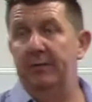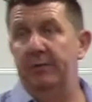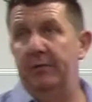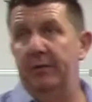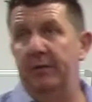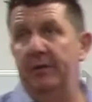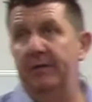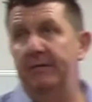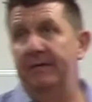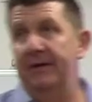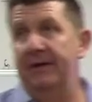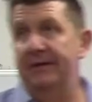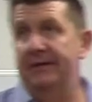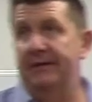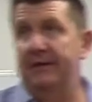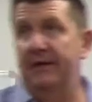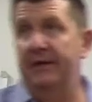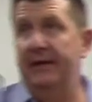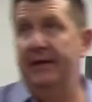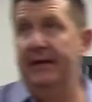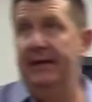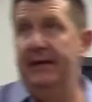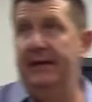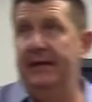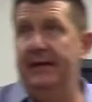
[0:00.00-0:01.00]
part of
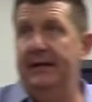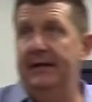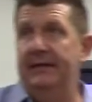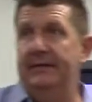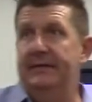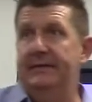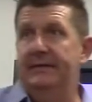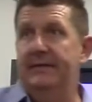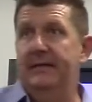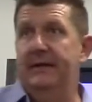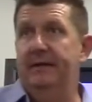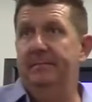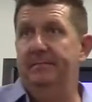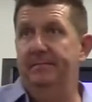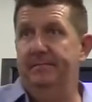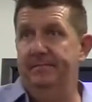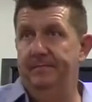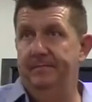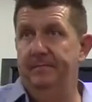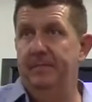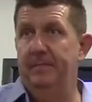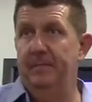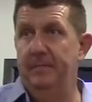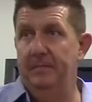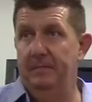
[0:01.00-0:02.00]
anxiety is
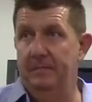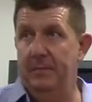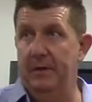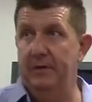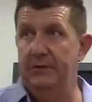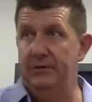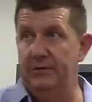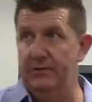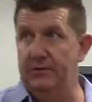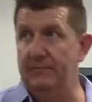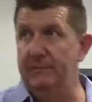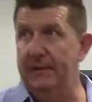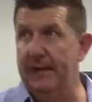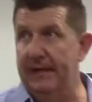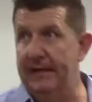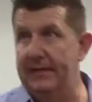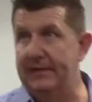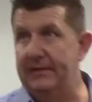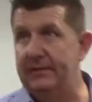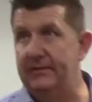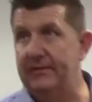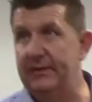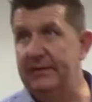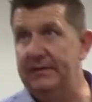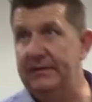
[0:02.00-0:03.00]
post-traumatic
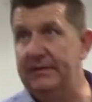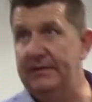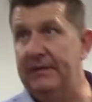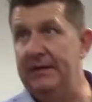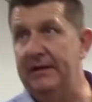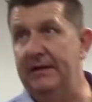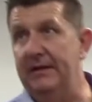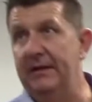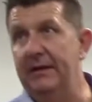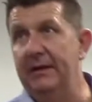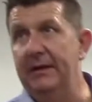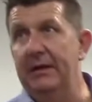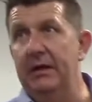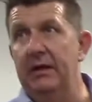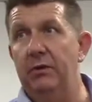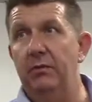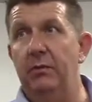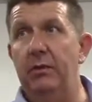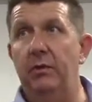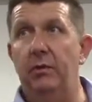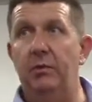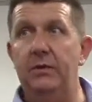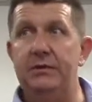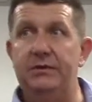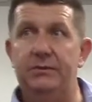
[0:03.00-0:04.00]
stress. And we
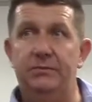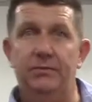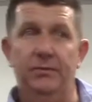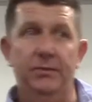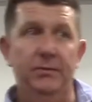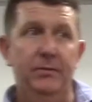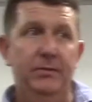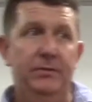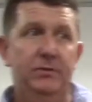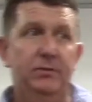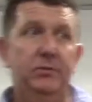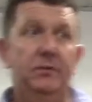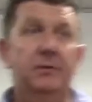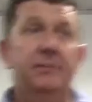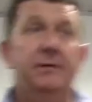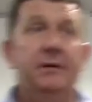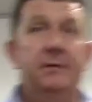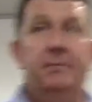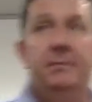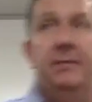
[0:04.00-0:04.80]
always, when we talk about